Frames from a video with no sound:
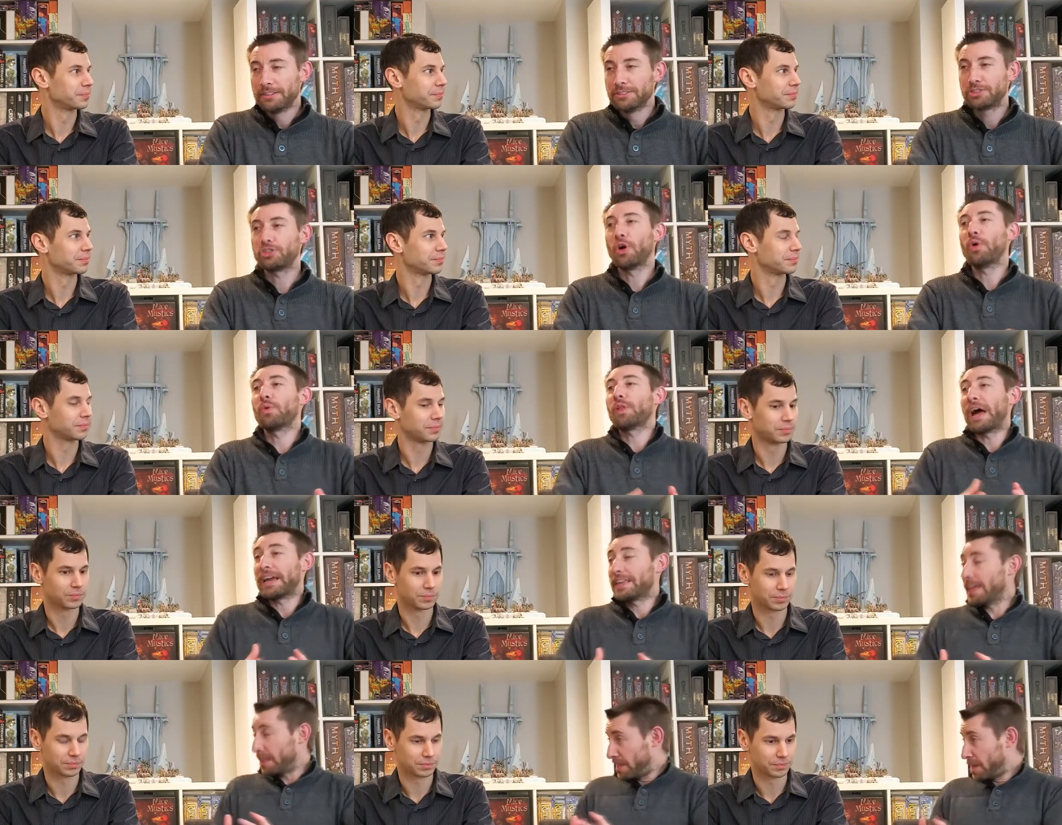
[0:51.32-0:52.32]
Speaker 1: So
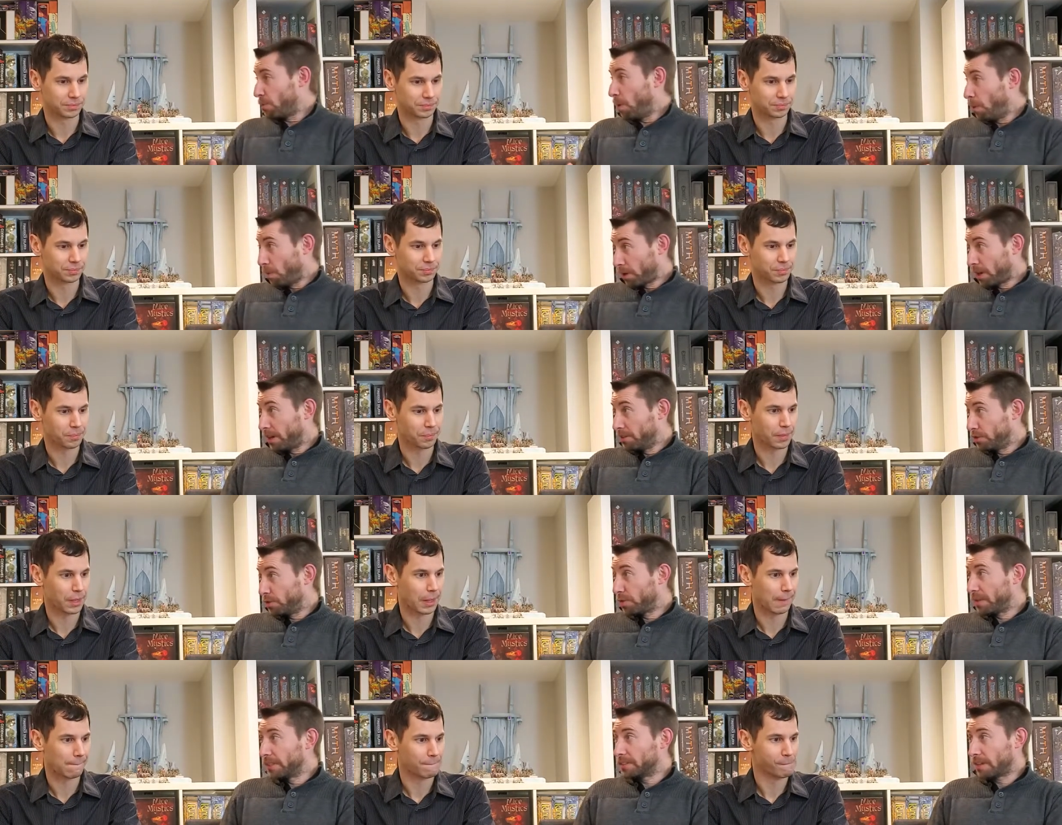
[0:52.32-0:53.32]
I think what we're going to do
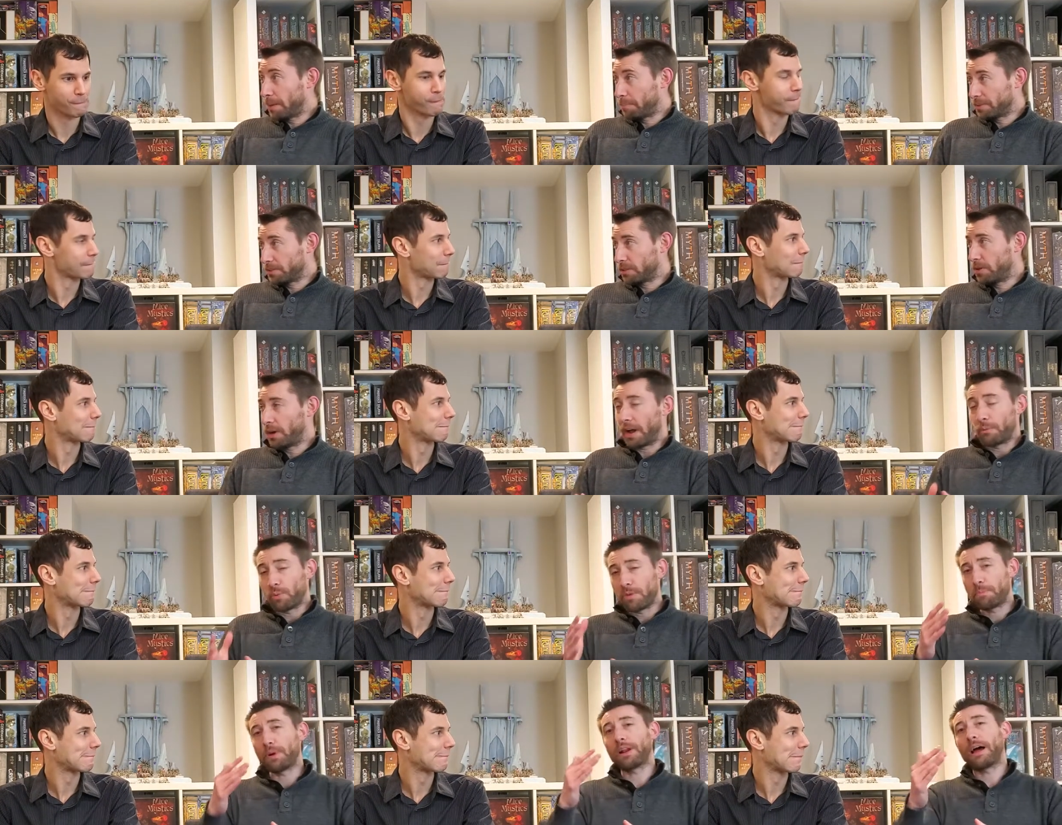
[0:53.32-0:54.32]
for this episode,
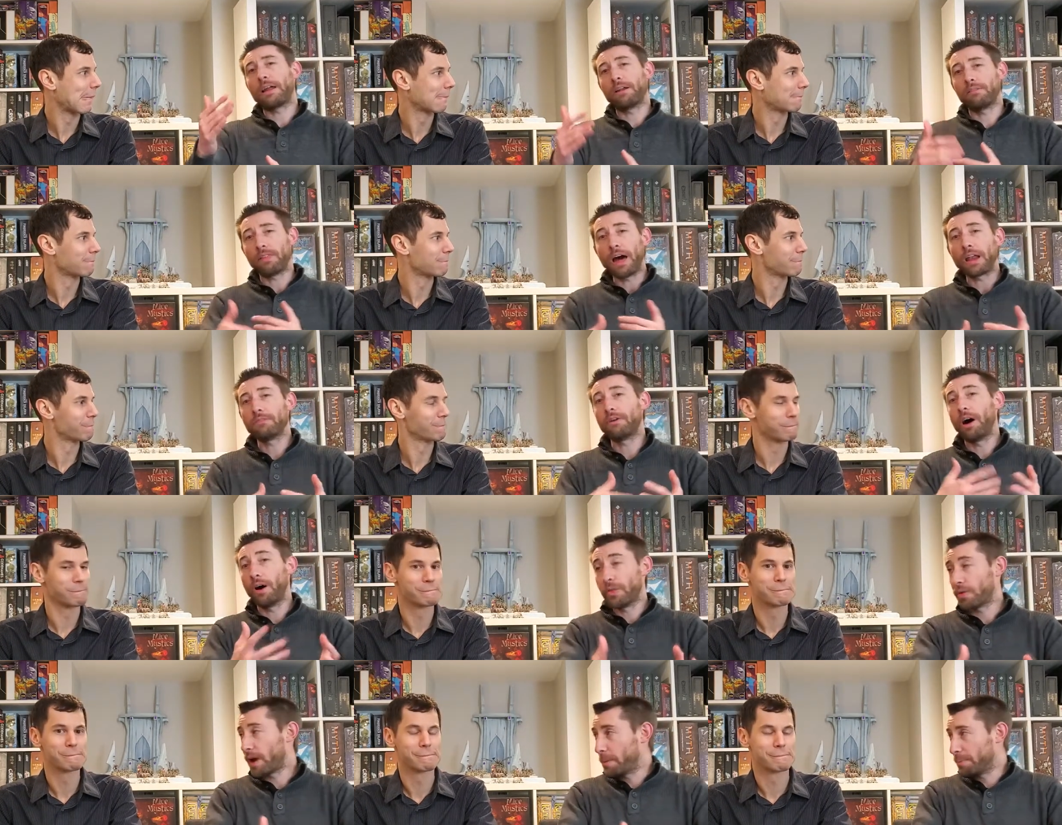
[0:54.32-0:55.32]
we put out a lot of
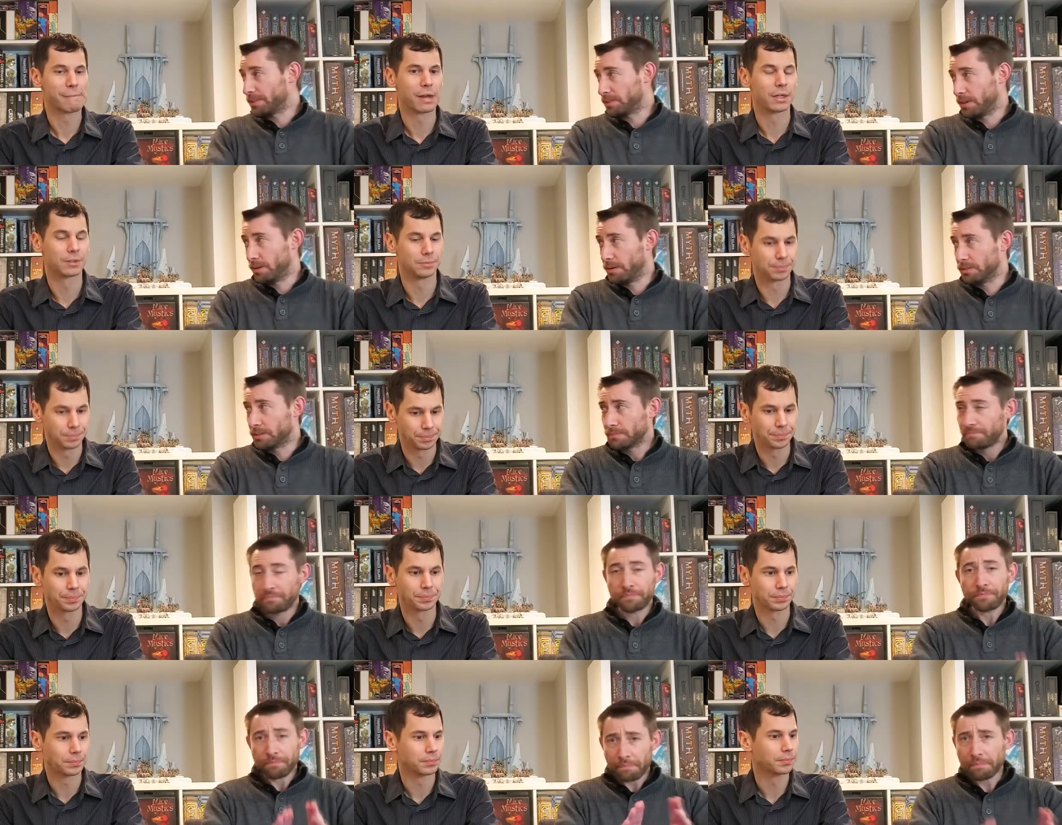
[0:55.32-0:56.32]
other episodes
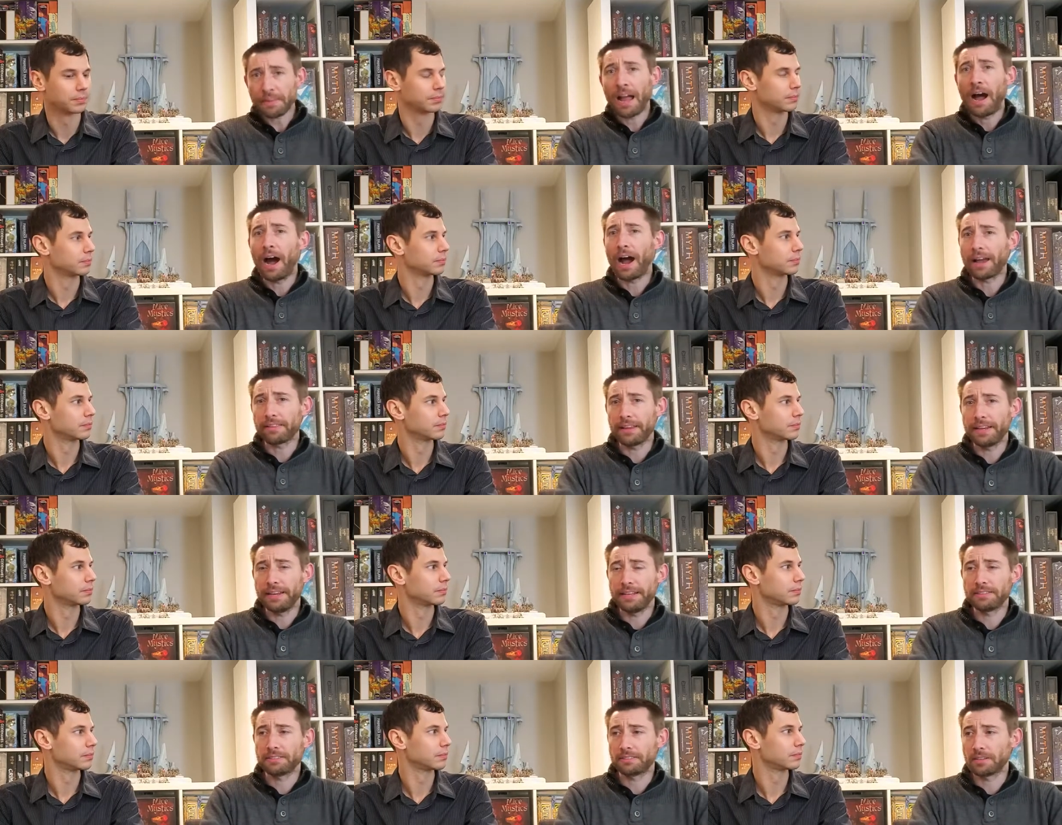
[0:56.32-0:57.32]

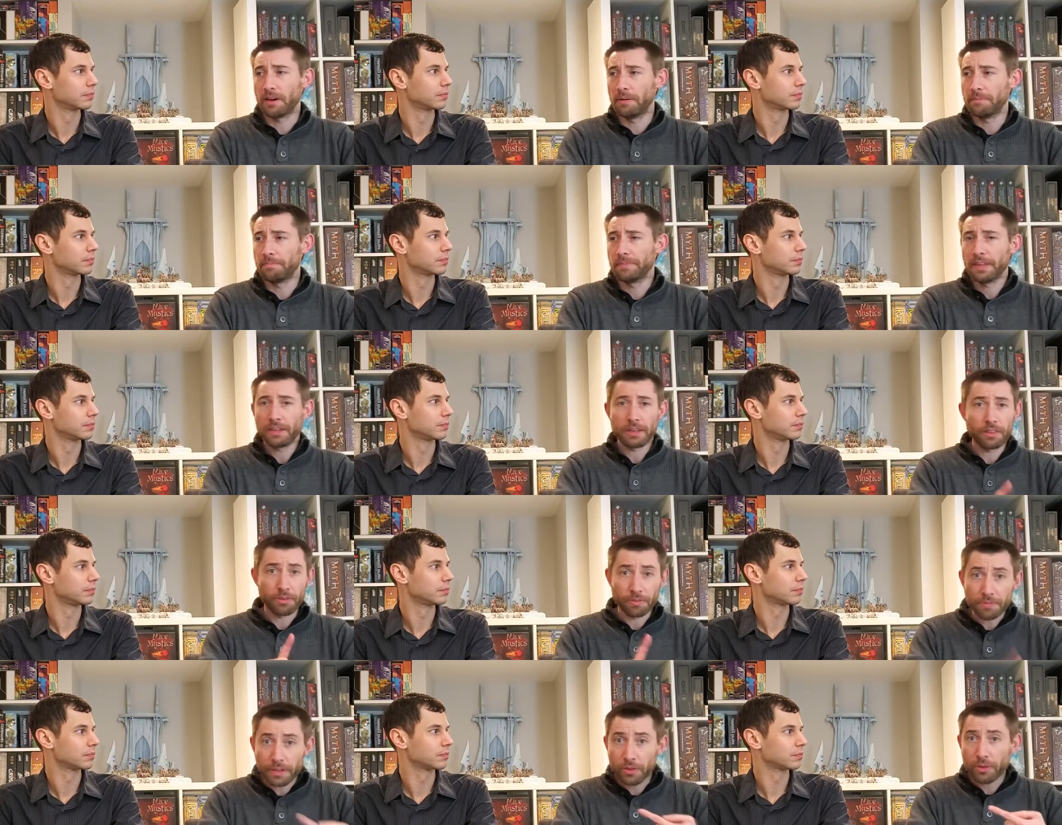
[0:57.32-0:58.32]
highlighting some
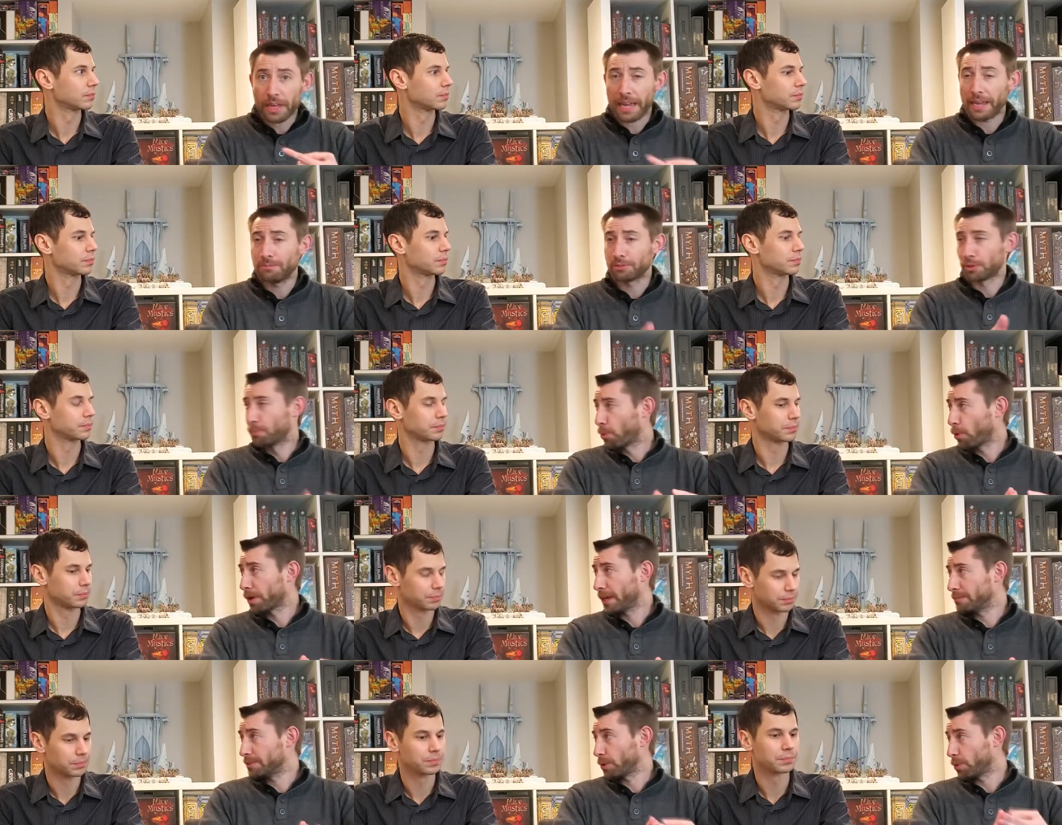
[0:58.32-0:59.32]
either video games or board
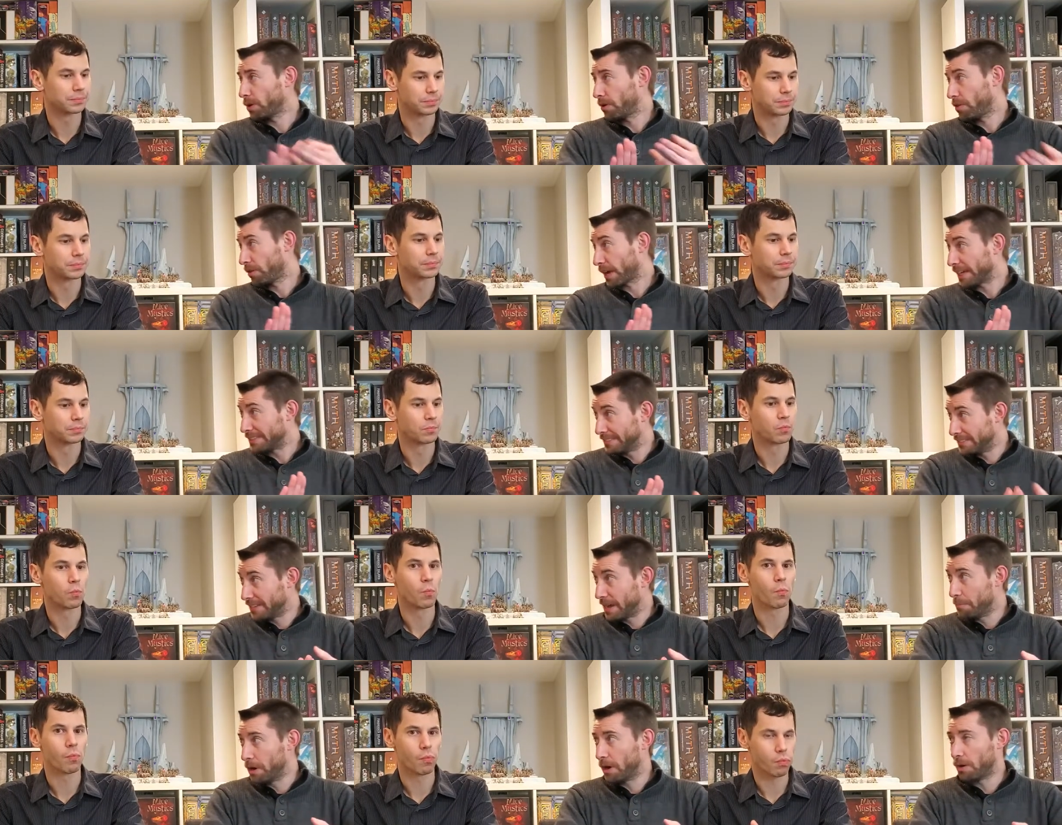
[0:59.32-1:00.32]
games that we either got to
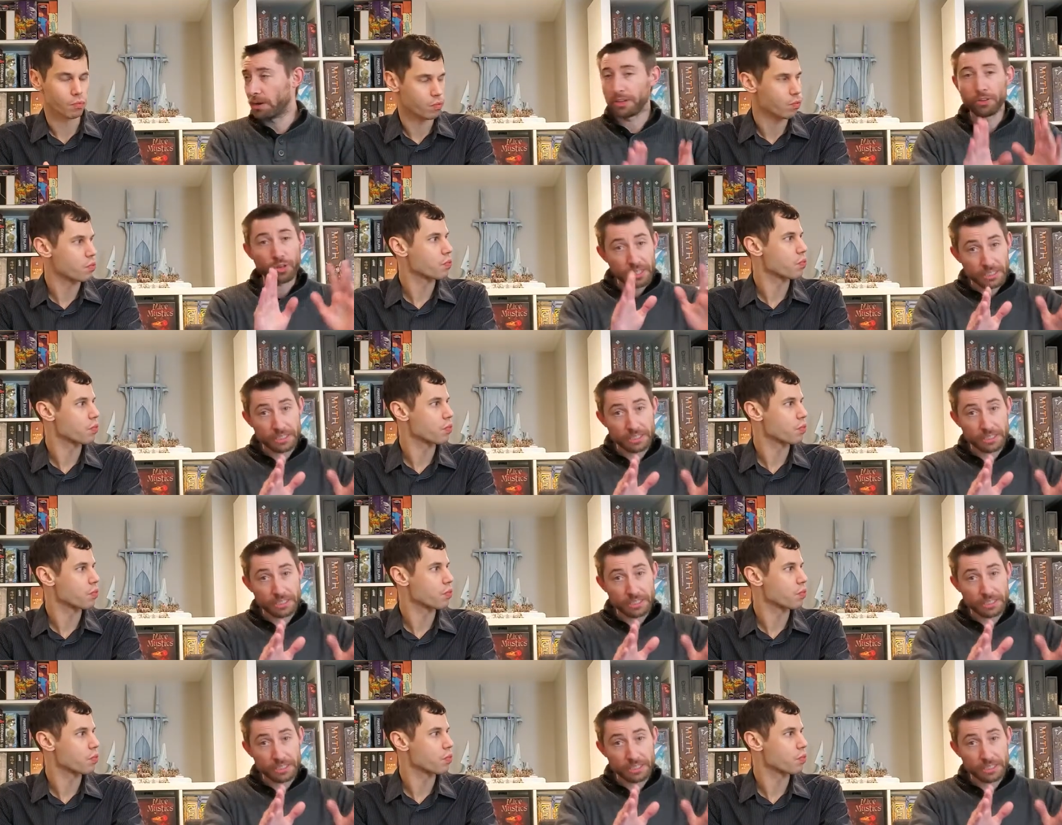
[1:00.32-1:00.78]
demo, and you